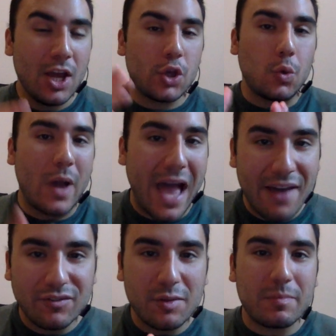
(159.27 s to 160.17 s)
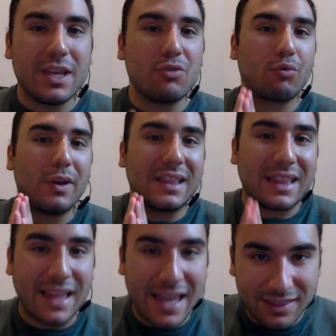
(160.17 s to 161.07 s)
you have to be
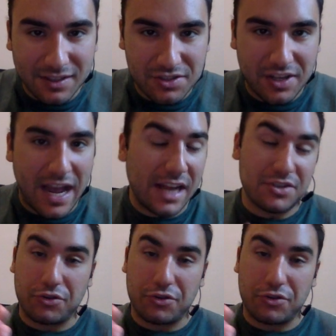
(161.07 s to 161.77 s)
relentless, guys.